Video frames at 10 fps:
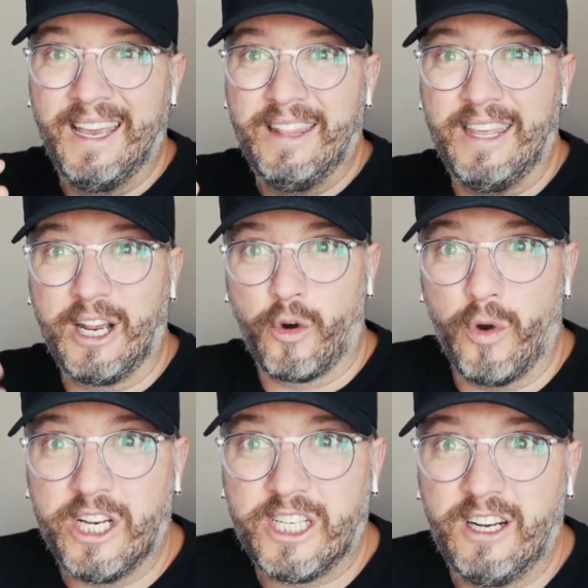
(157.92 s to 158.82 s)

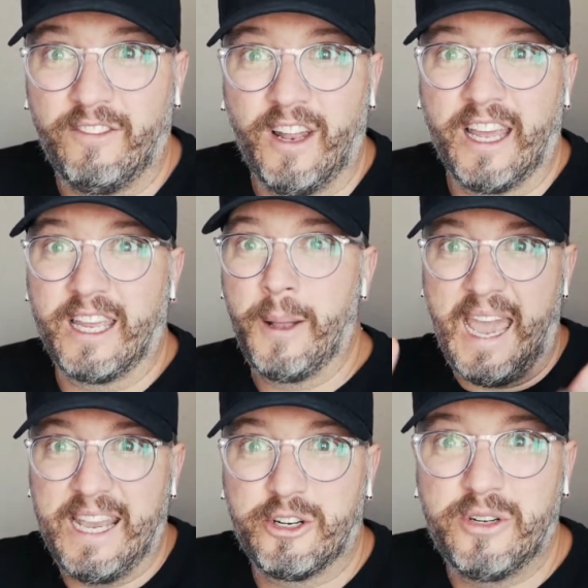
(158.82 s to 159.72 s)
aggression of like
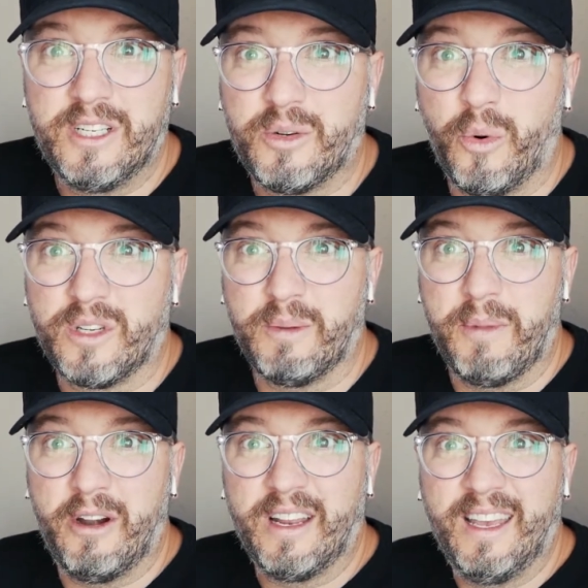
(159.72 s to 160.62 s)
hatred towards
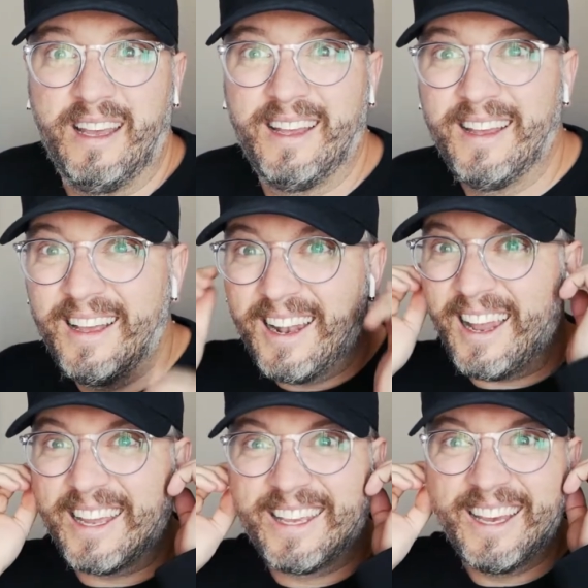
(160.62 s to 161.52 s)
America,
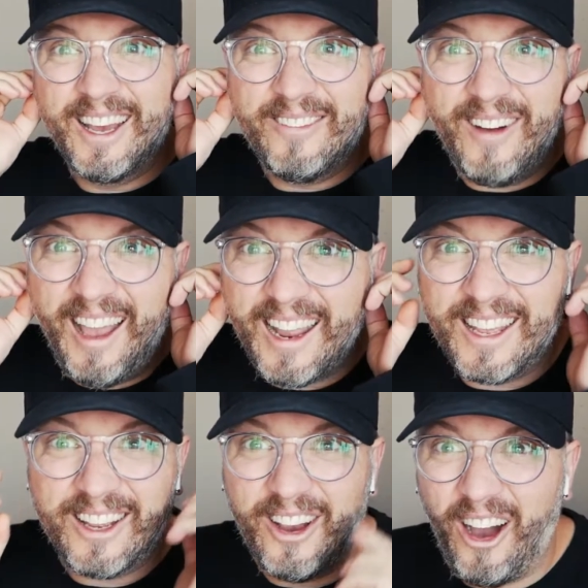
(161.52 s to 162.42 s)
like, my
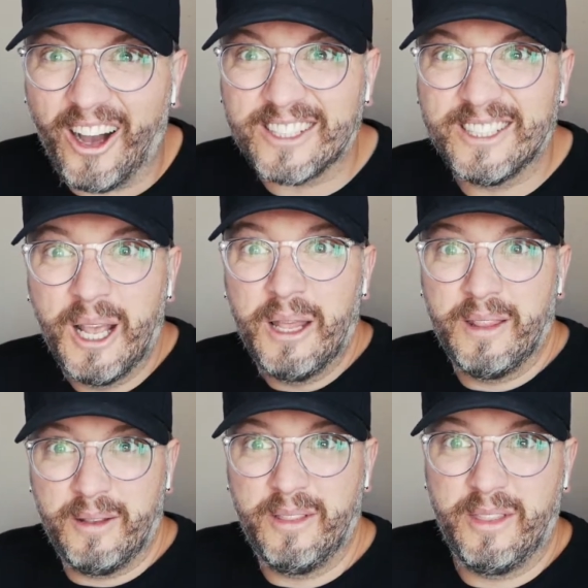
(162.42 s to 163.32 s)
gosh,
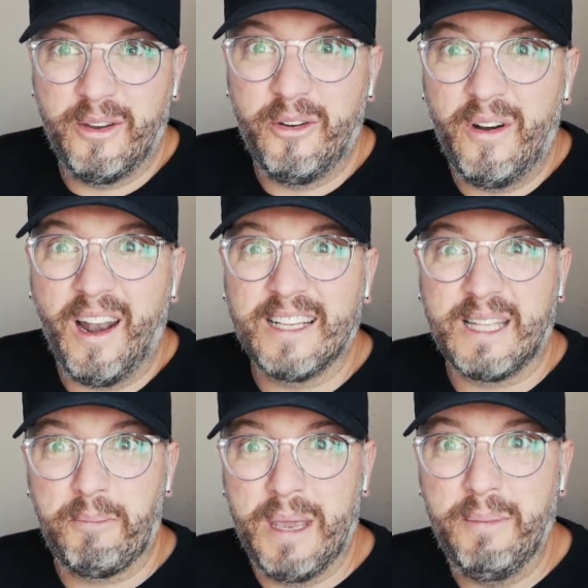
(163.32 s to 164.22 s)
you realize
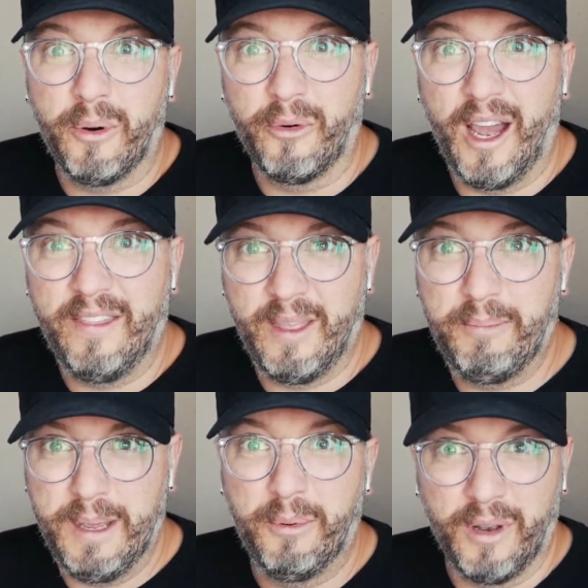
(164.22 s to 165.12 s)
they're people, right? The
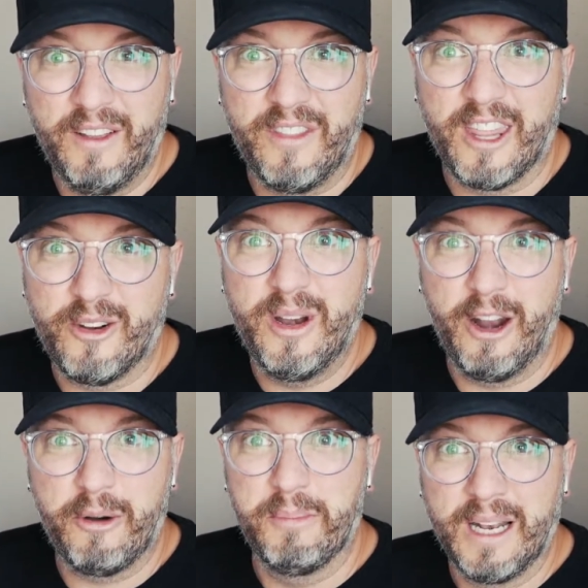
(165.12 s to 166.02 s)
people live there.
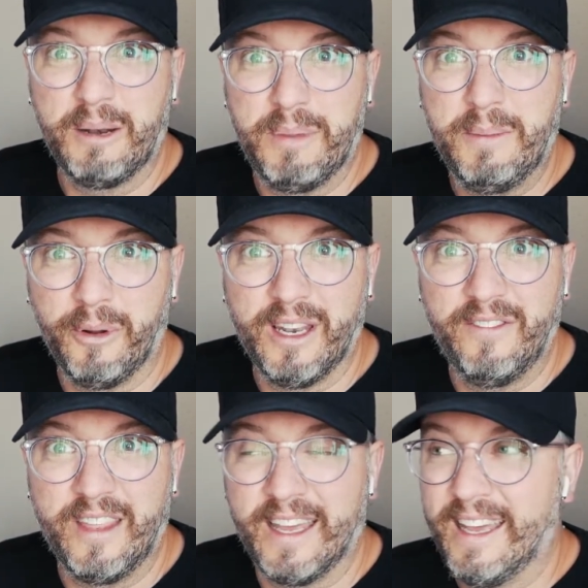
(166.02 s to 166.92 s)
300 million people live
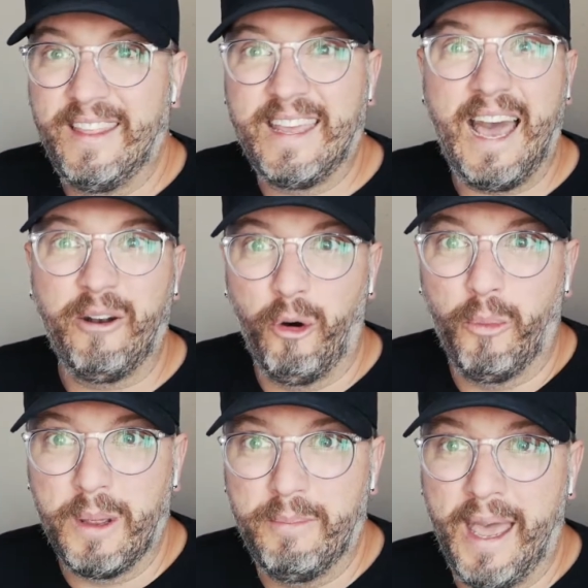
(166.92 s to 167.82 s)
there. They can't all
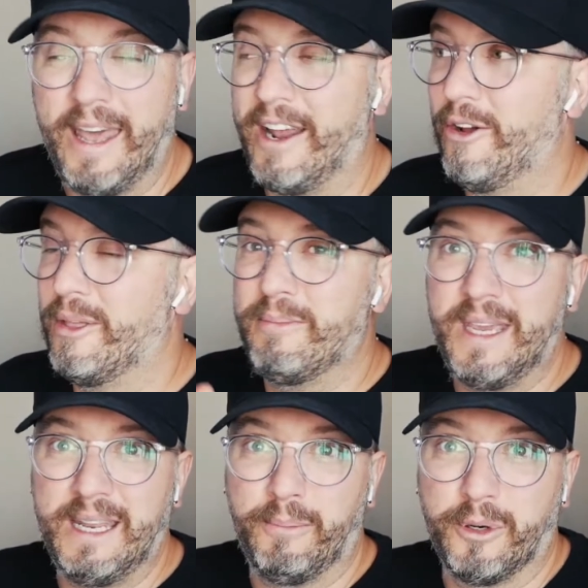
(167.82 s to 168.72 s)
be bad. I know the
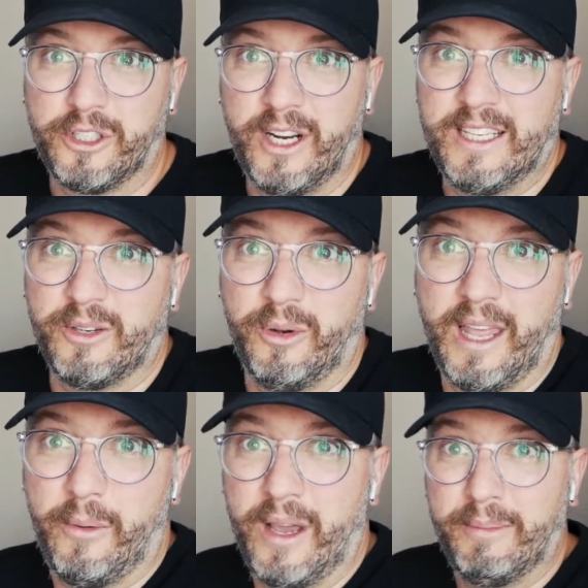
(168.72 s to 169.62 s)
media portrays it all
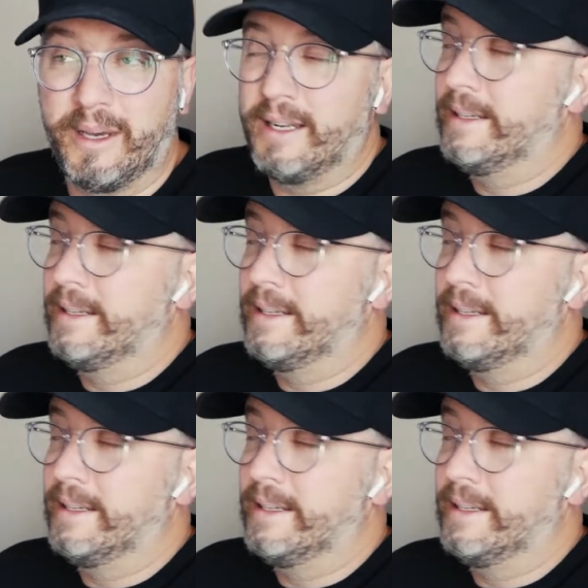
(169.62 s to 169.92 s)
that way, but